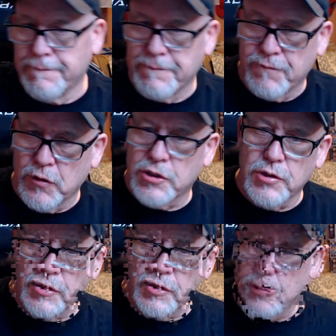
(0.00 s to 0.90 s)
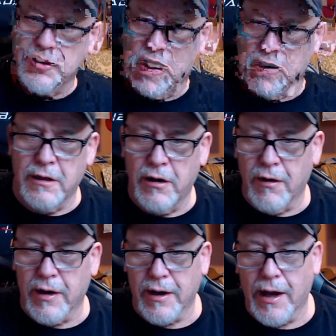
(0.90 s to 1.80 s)
Folks, you take it easy out there,
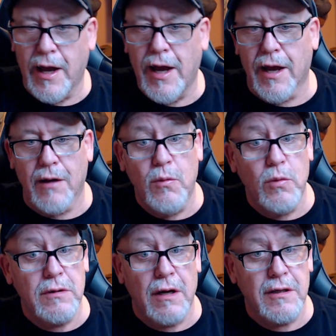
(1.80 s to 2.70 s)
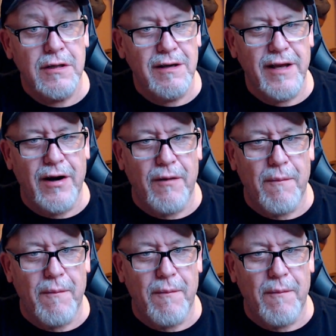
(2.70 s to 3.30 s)
and I will talk to y'all later.